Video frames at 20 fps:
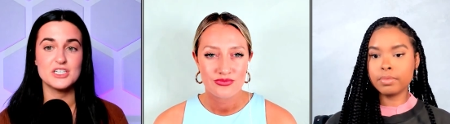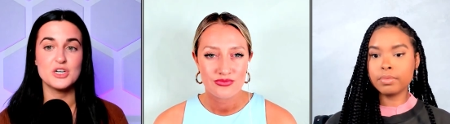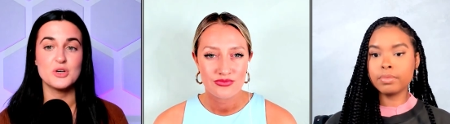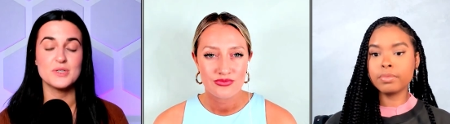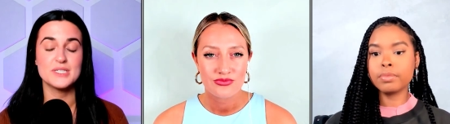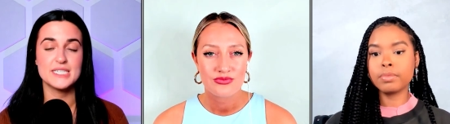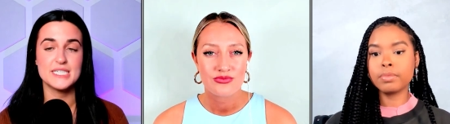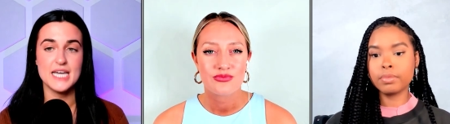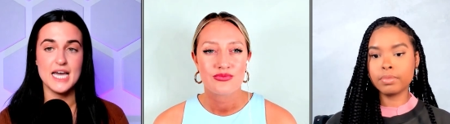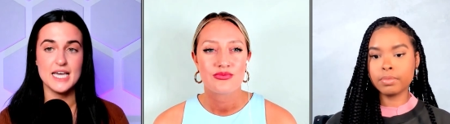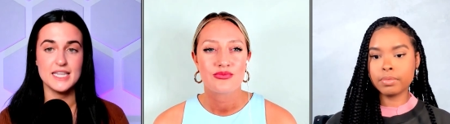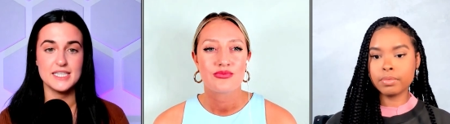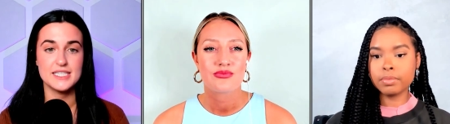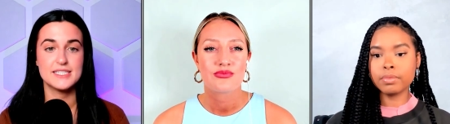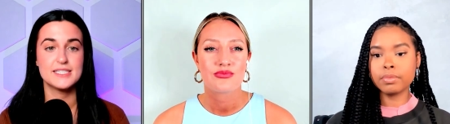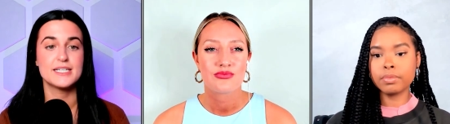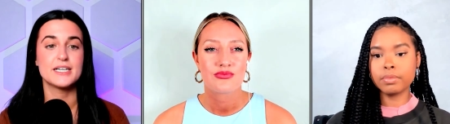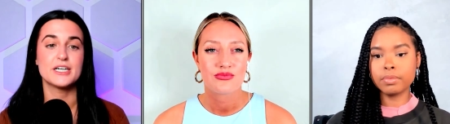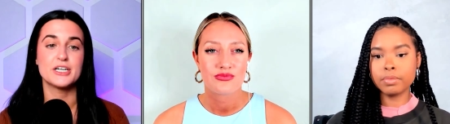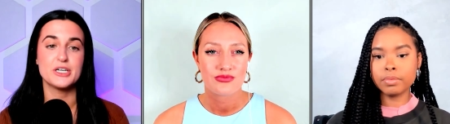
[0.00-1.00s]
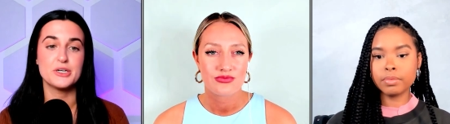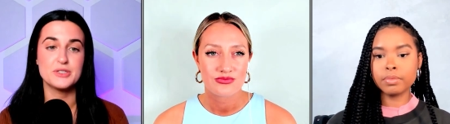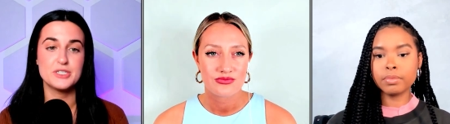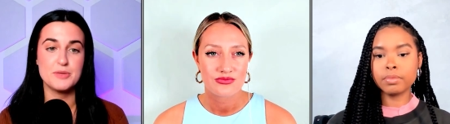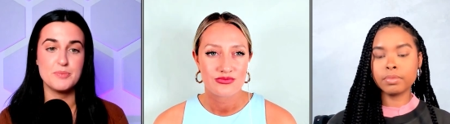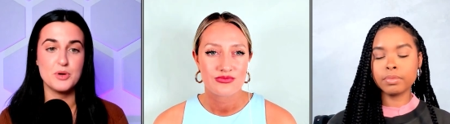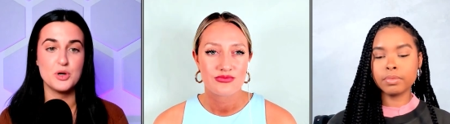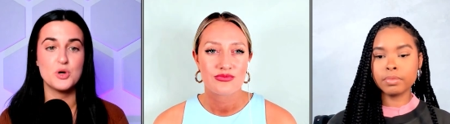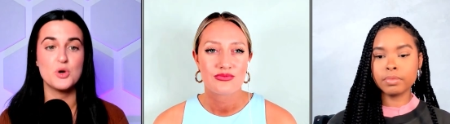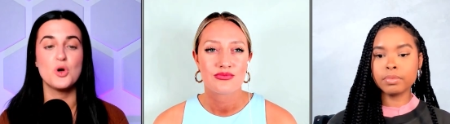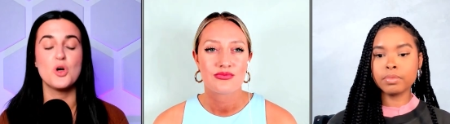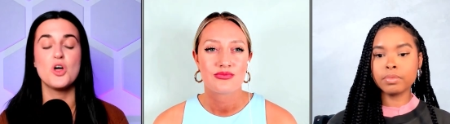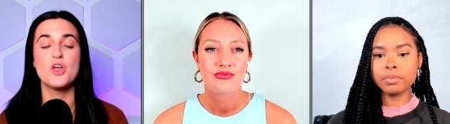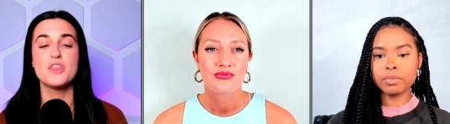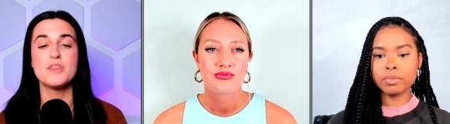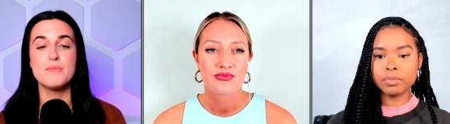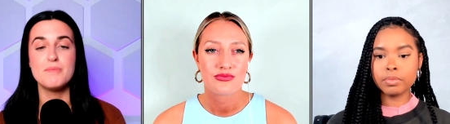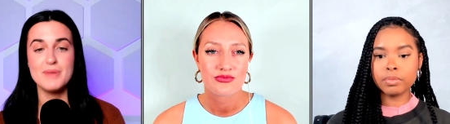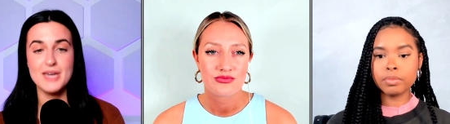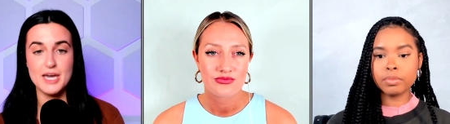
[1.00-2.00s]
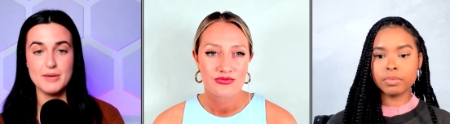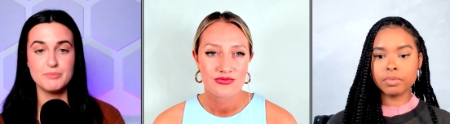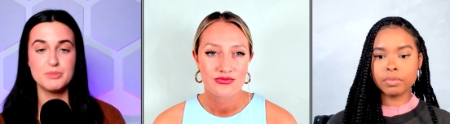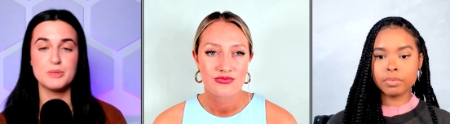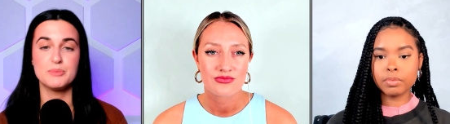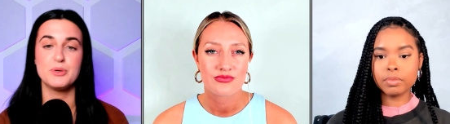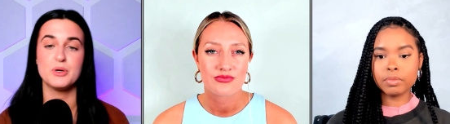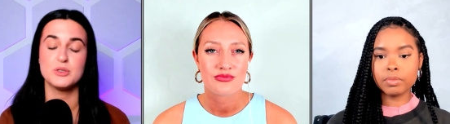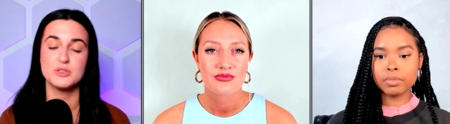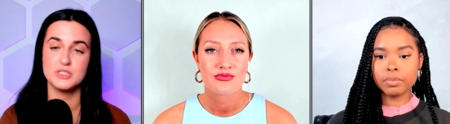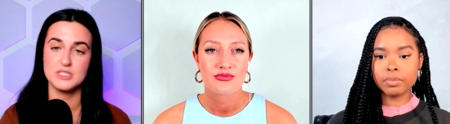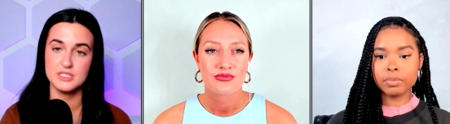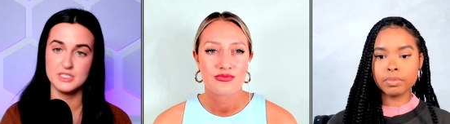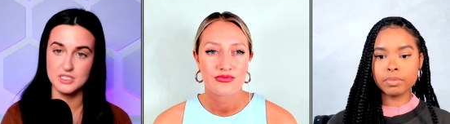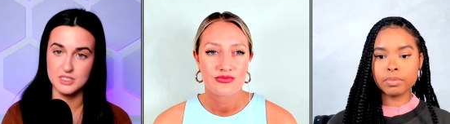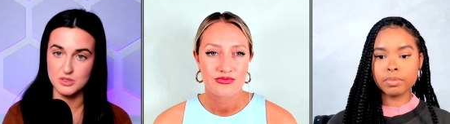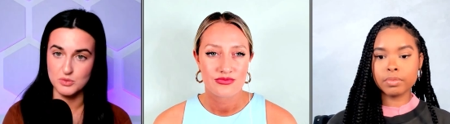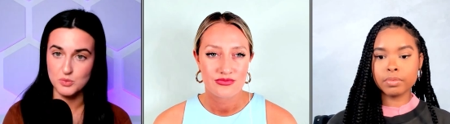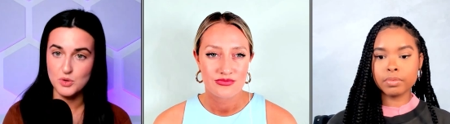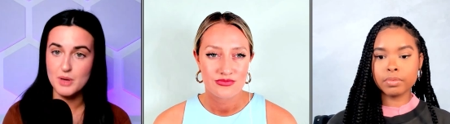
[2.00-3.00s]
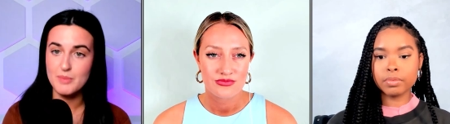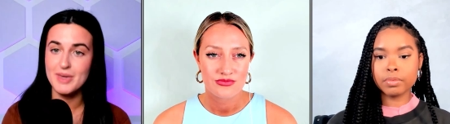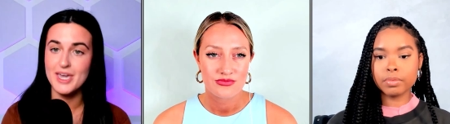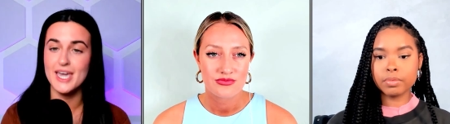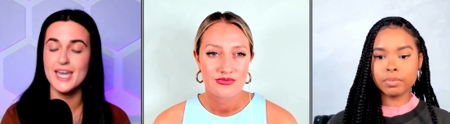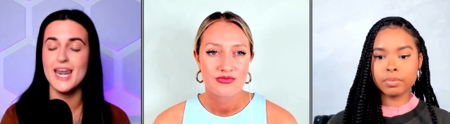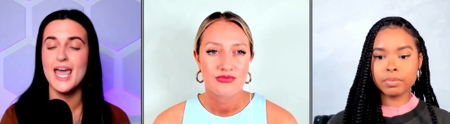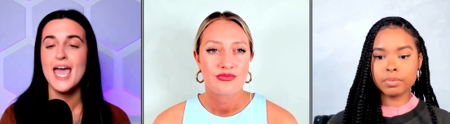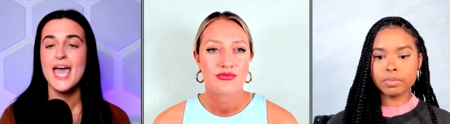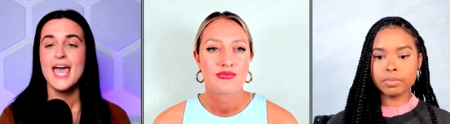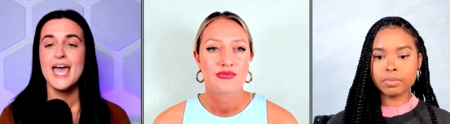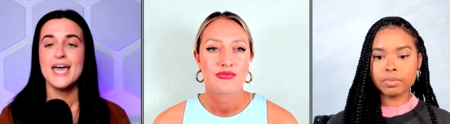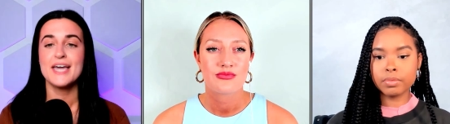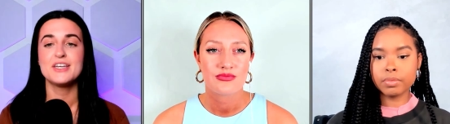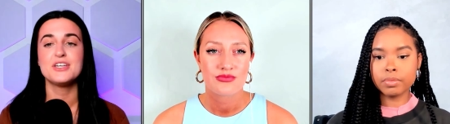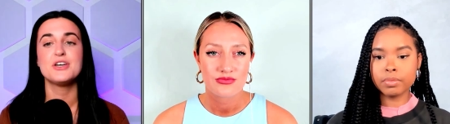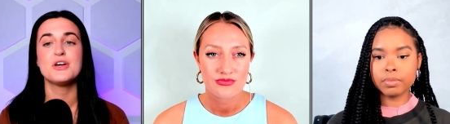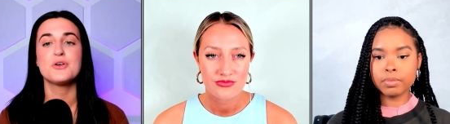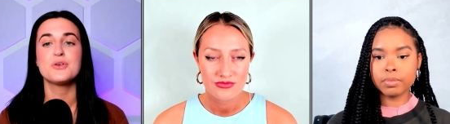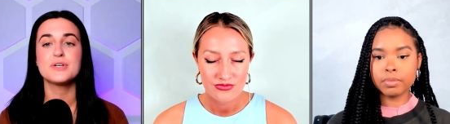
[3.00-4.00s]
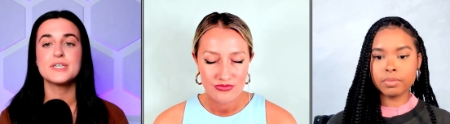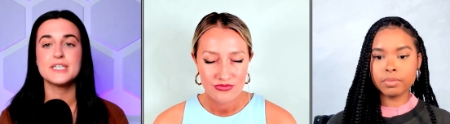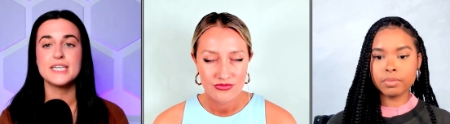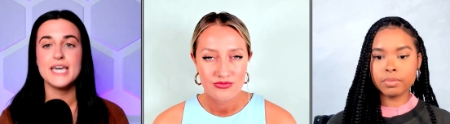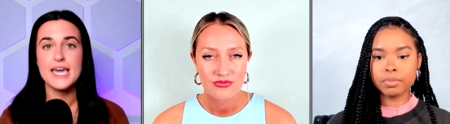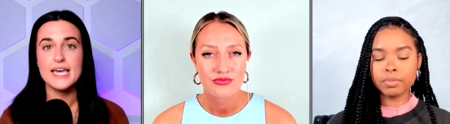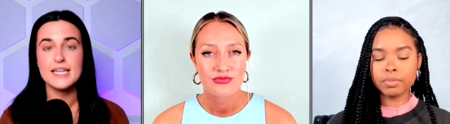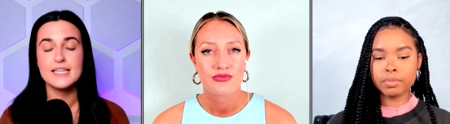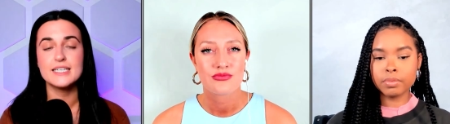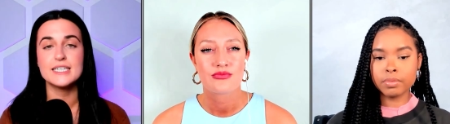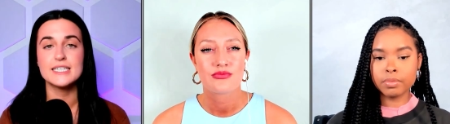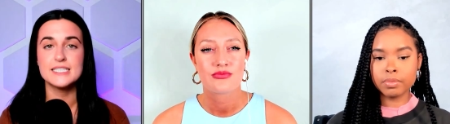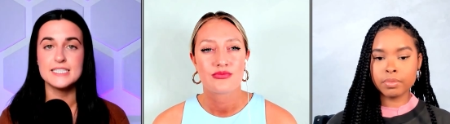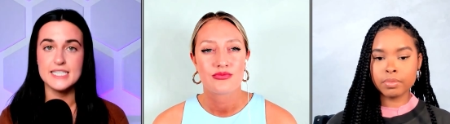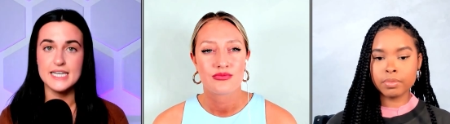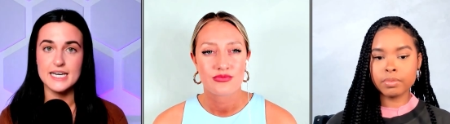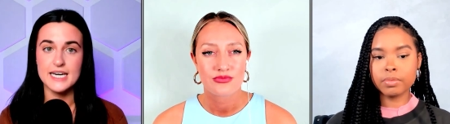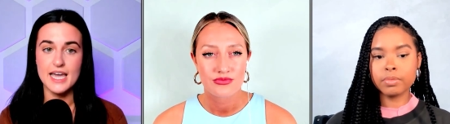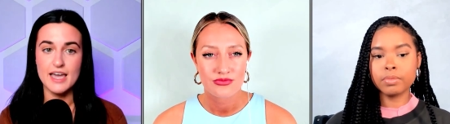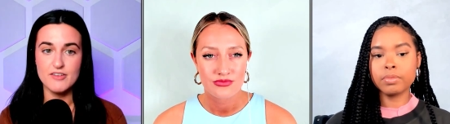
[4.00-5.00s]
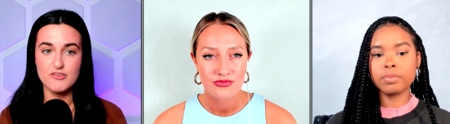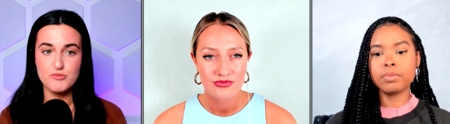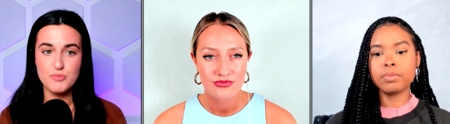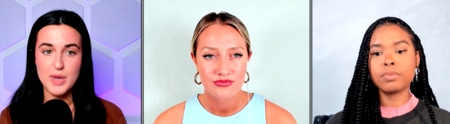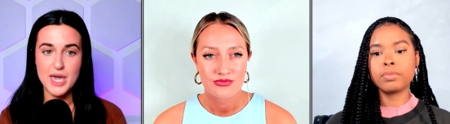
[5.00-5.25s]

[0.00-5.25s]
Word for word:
Speaker 1: You know, it's not the stereotypical, the man proposes to the woman. And, you know, Caelynn and Dean have